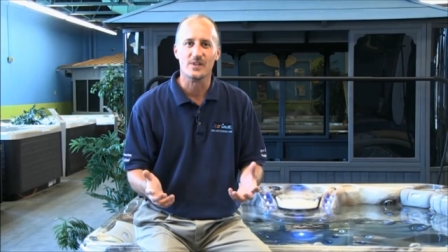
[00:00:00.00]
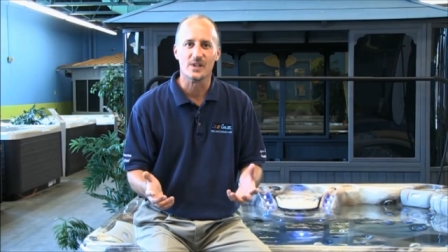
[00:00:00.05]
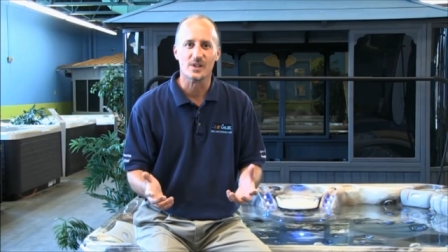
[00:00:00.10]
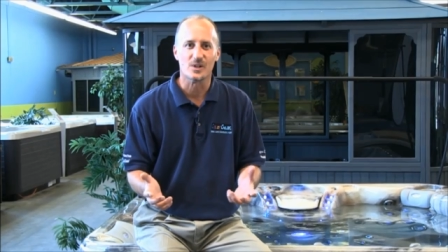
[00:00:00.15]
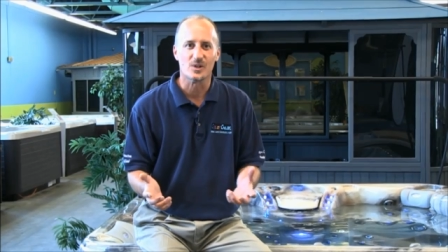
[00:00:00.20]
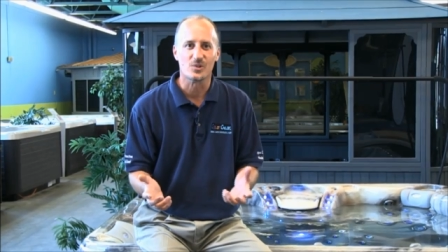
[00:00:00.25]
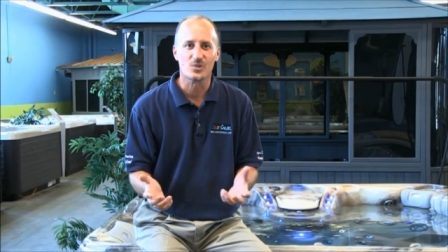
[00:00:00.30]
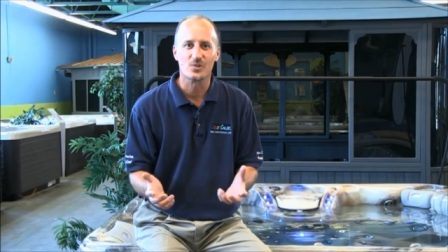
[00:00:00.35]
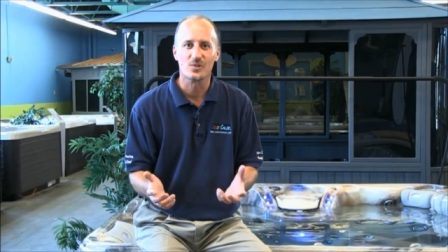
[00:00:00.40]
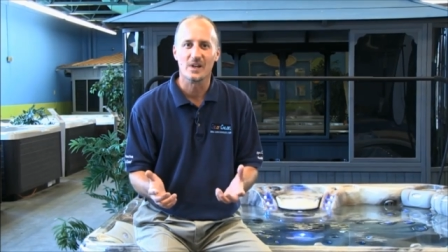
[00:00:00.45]

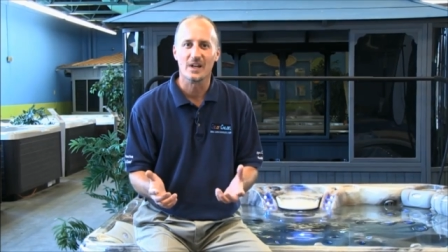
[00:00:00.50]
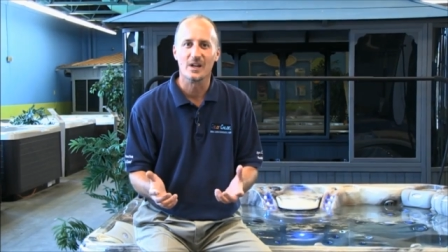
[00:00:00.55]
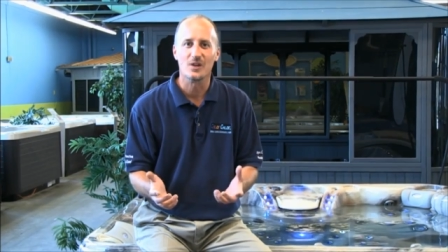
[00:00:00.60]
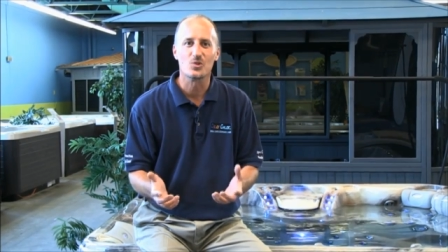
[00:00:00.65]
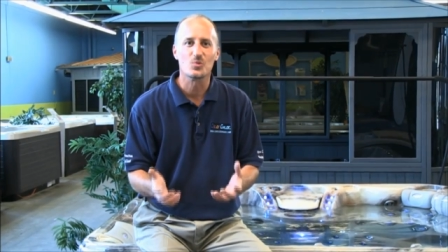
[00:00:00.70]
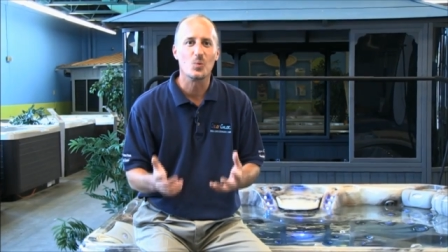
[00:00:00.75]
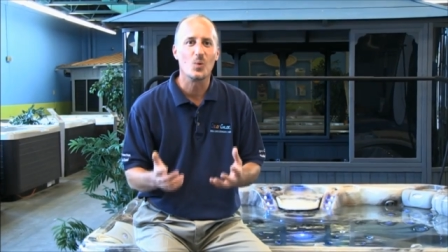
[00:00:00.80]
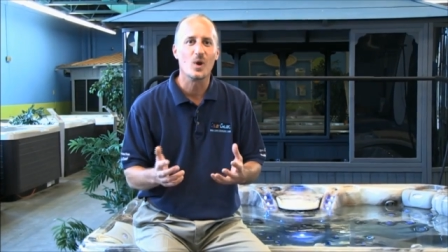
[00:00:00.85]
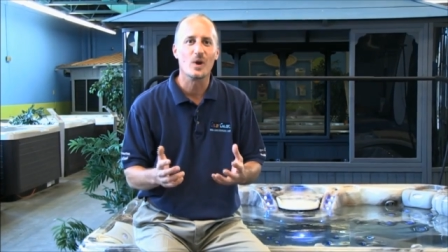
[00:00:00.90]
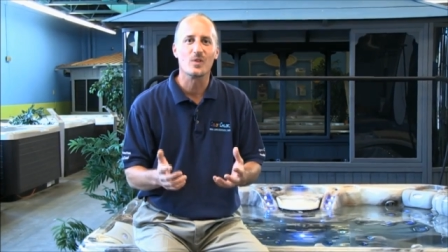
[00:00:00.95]
years and
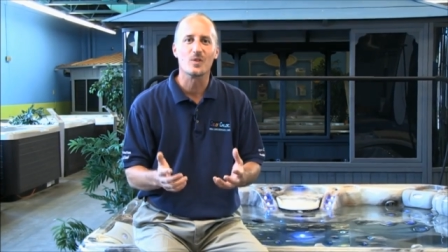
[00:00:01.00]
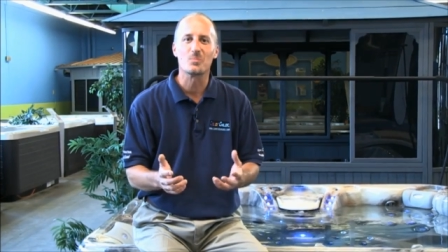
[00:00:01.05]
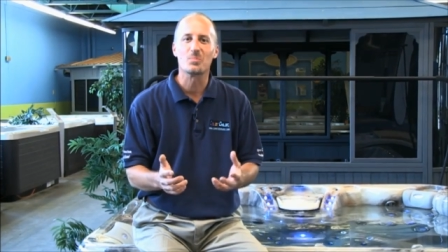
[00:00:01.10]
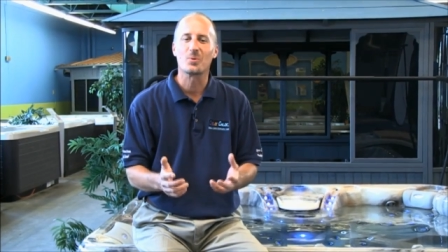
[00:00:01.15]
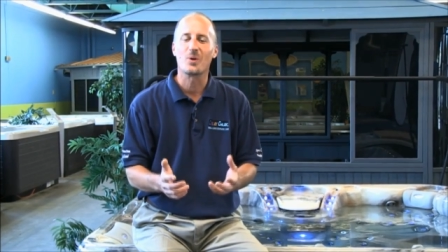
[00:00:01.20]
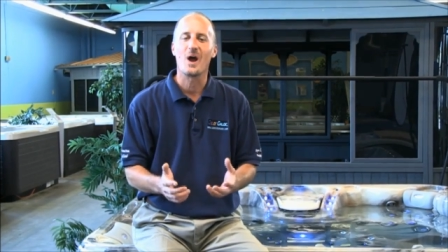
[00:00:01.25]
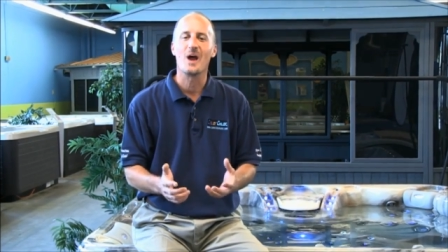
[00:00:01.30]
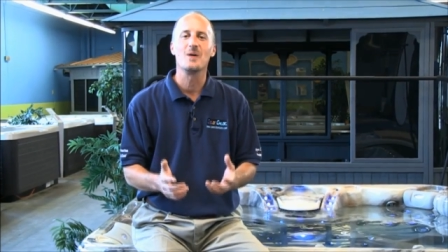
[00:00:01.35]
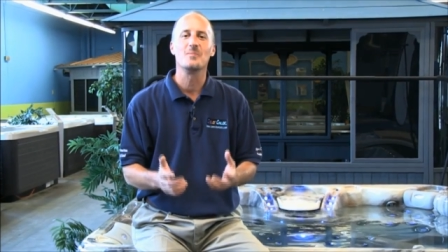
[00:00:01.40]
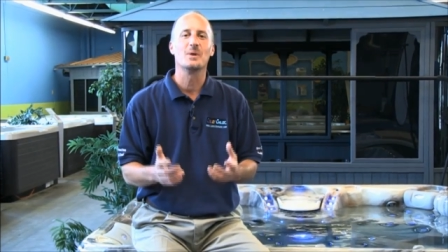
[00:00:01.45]
is one of the
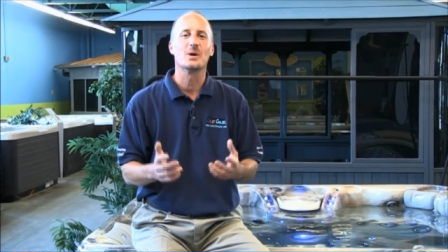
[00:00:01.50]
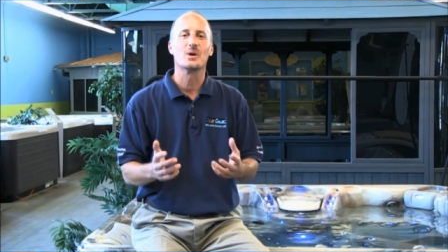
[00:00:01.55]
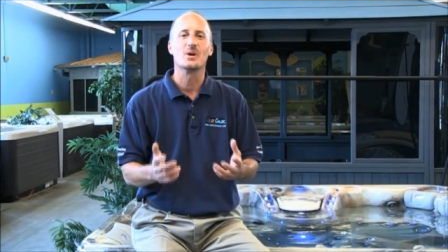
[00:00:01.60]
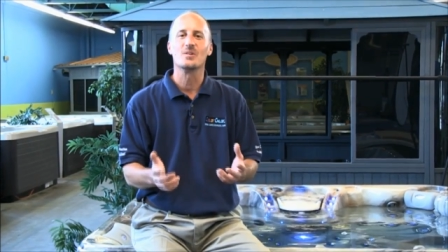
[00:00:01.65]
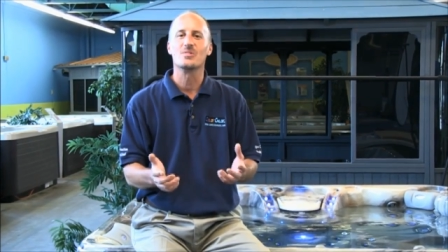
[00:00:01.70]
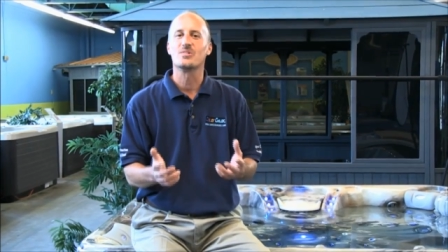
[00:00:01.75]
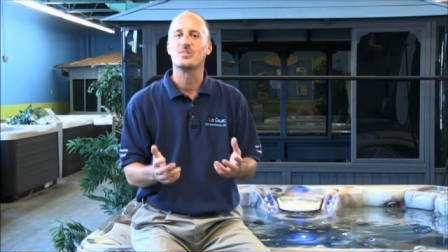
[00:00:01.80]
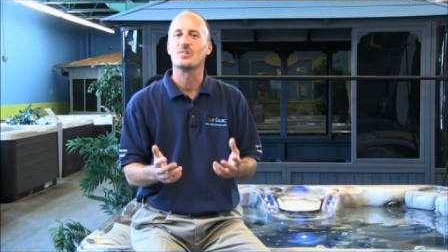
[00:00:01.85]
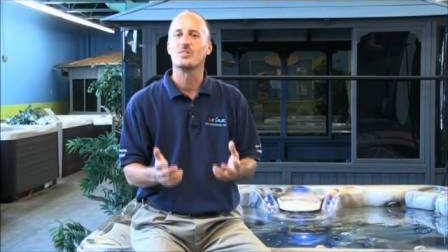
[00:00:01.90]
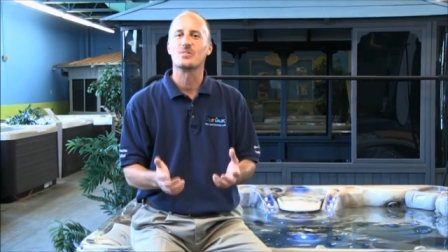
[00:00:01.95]
primary
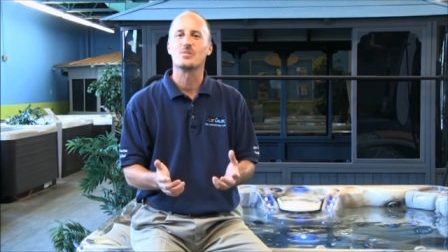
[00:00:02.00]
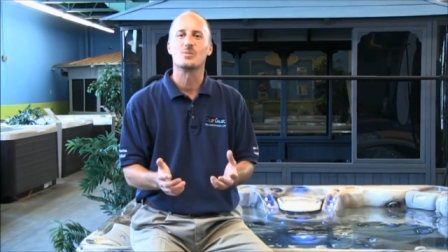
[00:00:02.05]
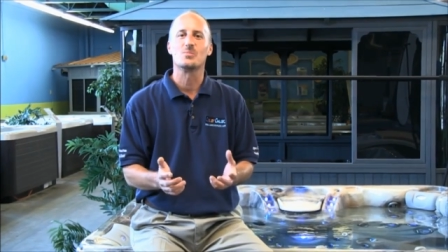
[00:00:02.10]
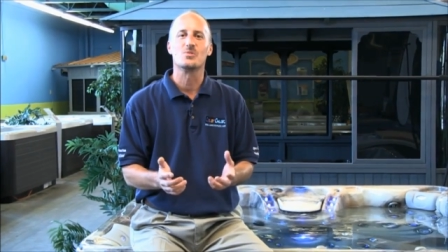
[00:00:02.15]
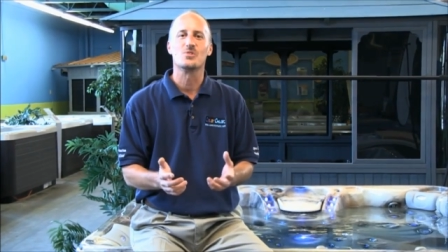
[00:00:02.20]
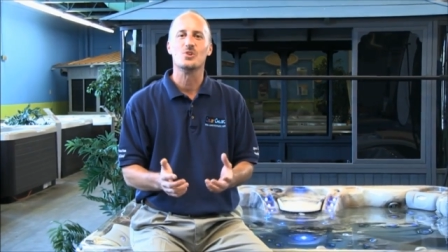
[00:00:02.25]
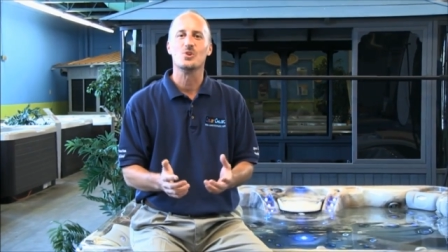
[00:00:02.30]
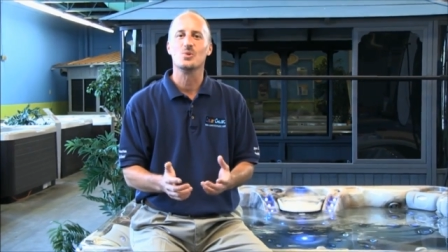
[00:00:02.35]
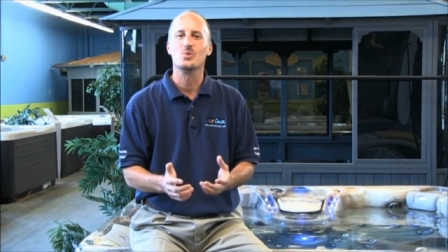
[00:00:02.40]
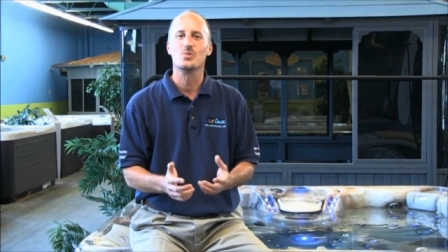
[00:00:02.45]

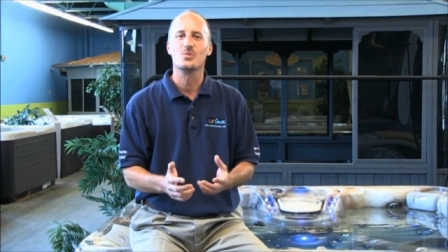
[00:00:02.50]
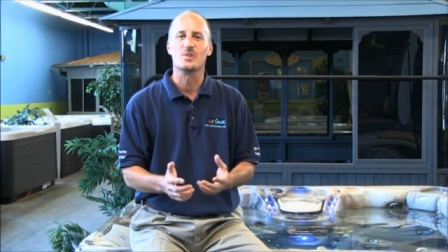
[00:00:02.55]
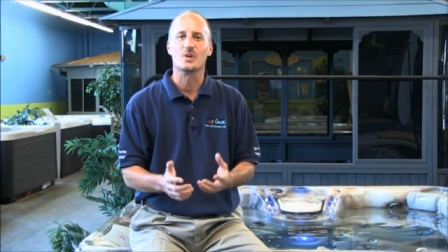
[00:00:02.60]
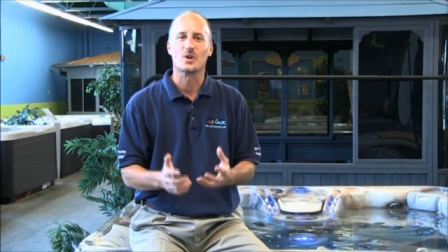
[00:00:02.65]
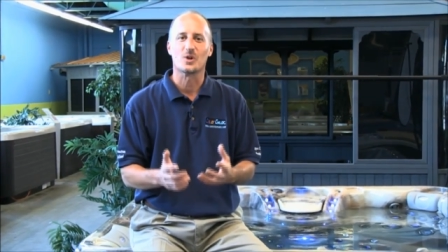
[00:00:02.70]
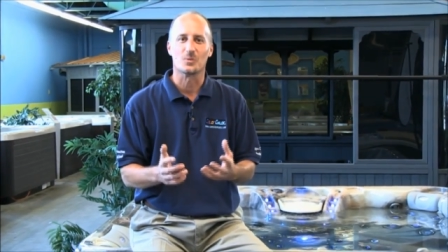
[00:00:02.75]
systems used in